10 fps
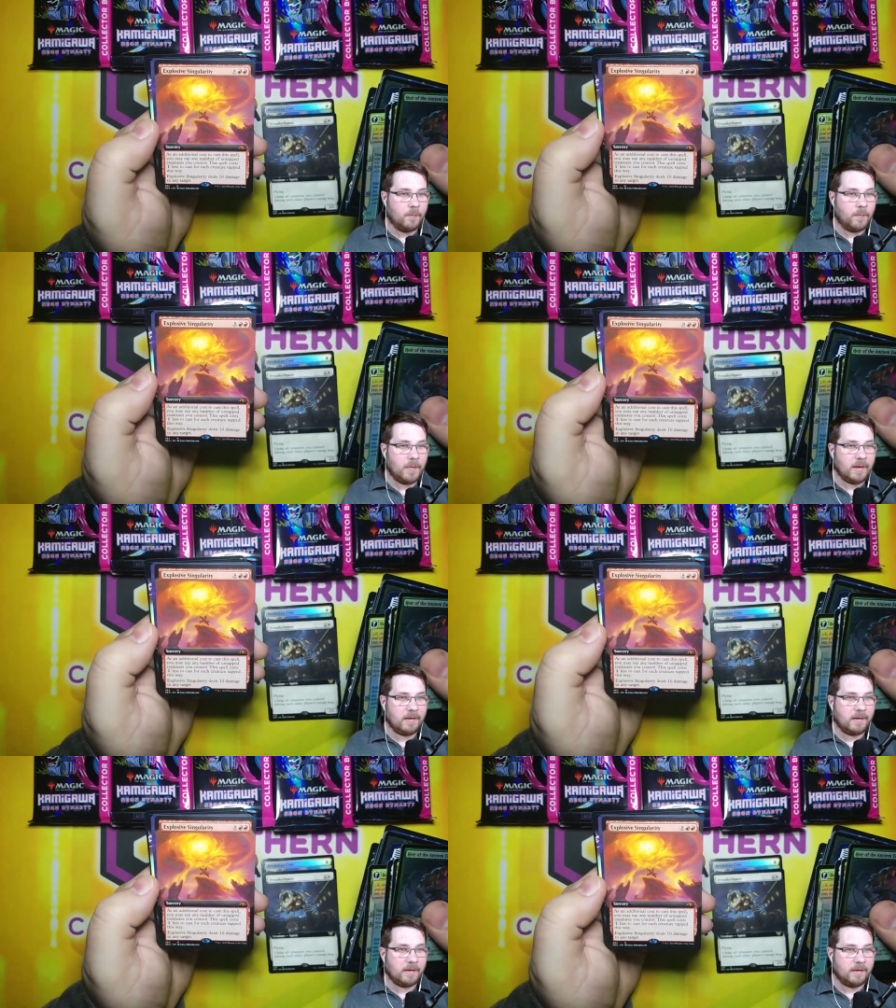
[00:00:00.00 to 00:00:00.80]

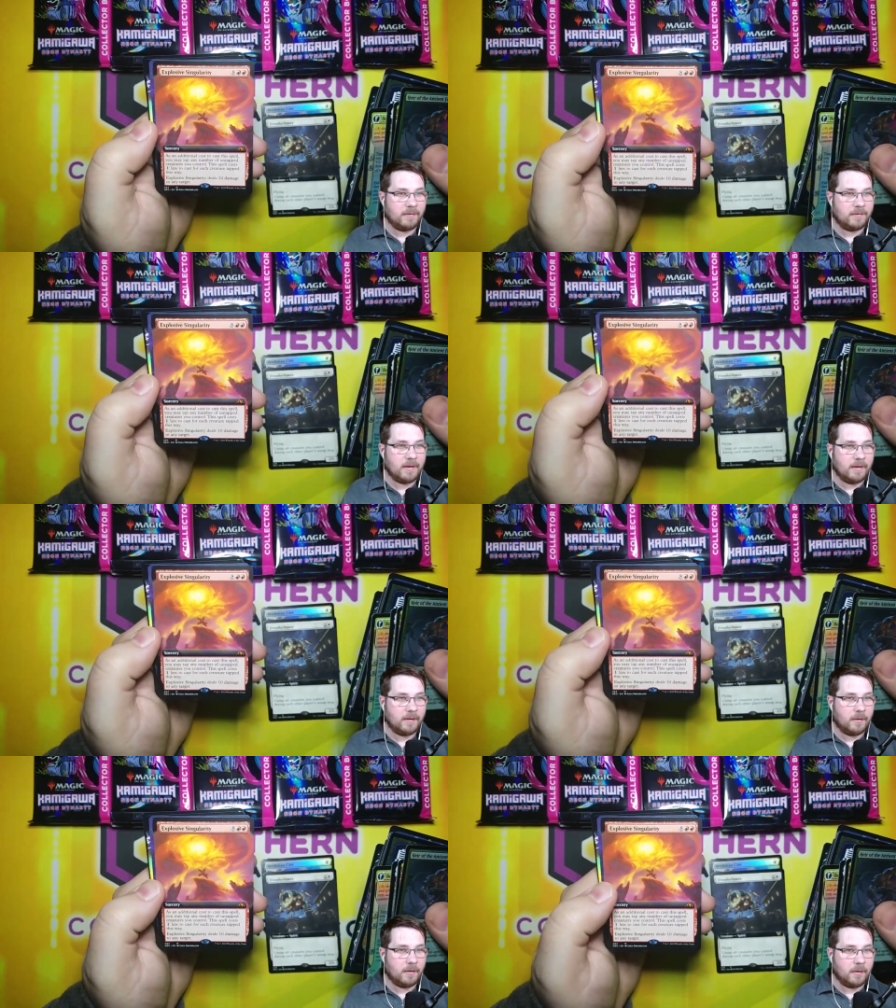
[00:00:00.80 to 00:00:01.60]
Mythic
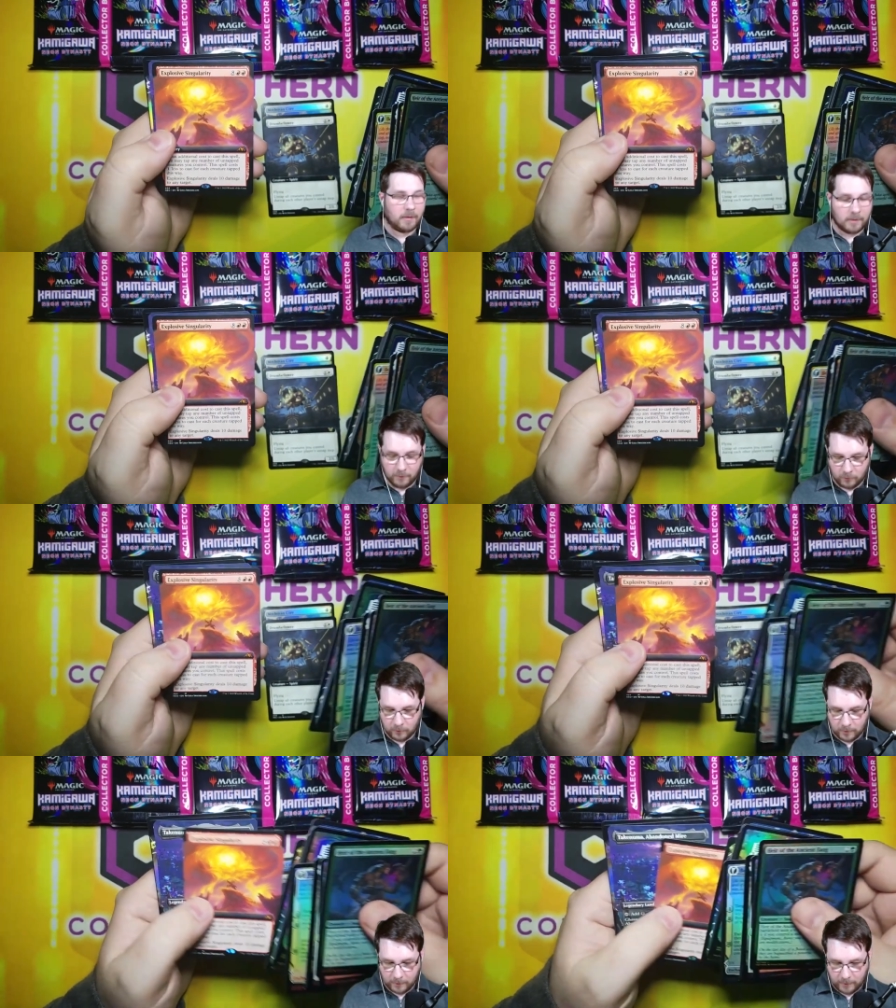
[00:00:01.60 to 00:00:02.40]
Extended Art, huge
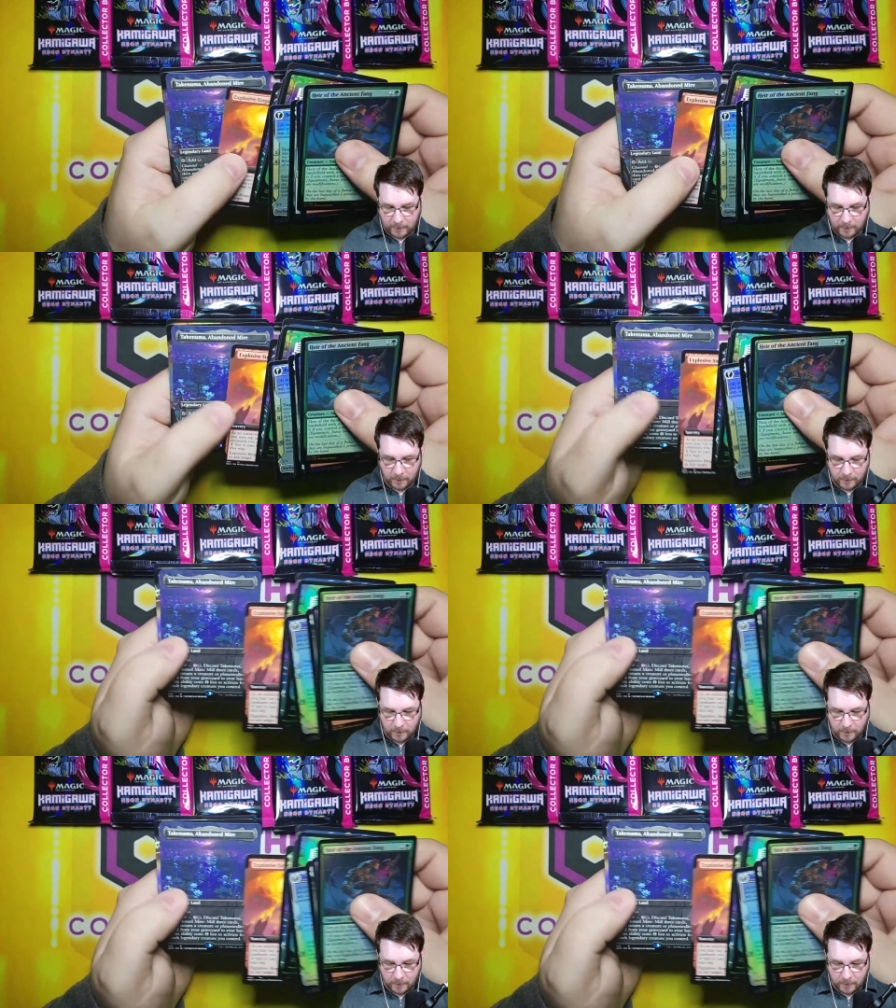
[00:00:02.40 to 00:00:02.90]
card there.